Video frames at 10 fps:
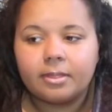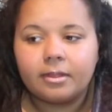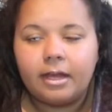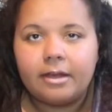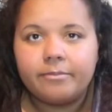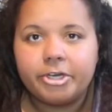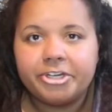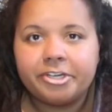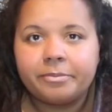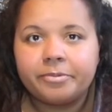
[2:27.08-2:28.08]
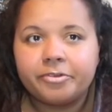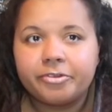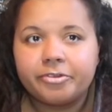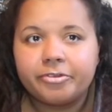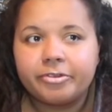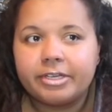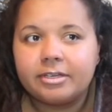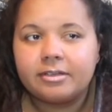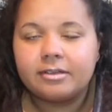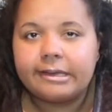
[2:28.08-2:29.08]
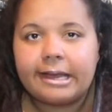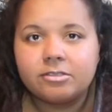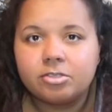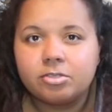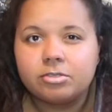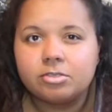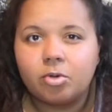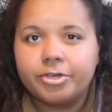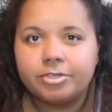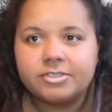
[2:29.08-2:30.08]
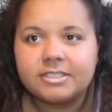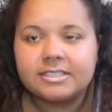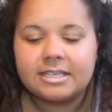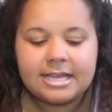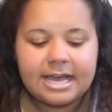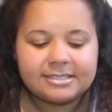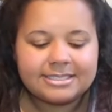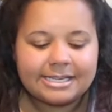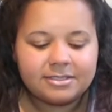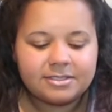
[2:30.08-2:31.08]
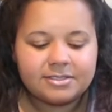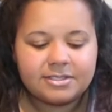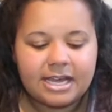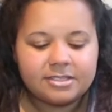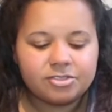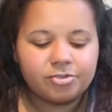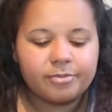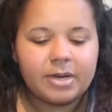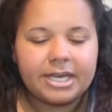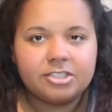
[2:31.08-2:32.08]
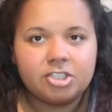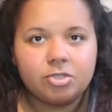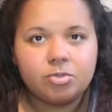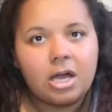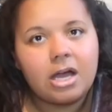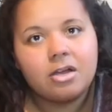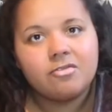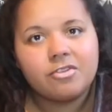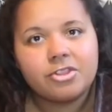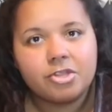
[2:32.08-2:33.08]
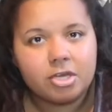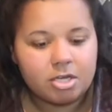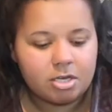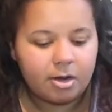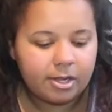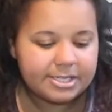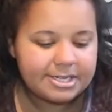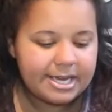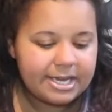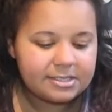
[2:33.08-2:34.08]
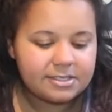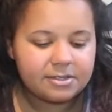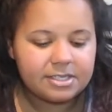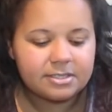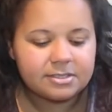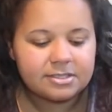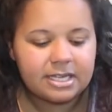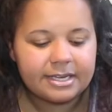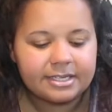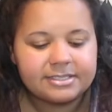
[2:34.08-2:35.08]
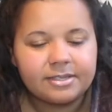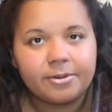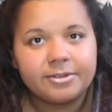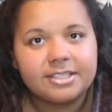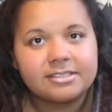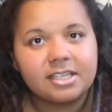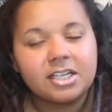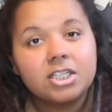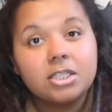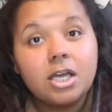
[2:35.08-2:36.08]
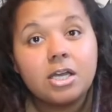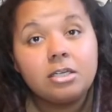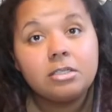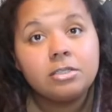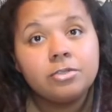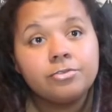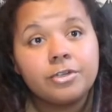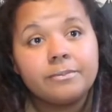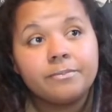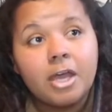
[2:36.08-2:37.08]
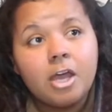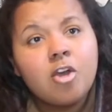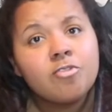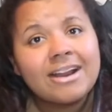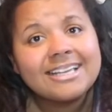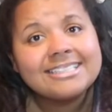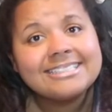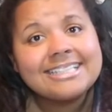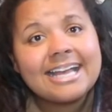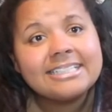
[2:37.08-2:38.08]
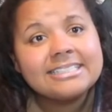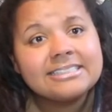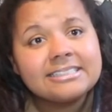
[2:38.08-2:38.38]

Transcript: herbs in candles, oils, things like that, scents that remind you of the holiday. So things like, I'd say probably things like clove and frankincense,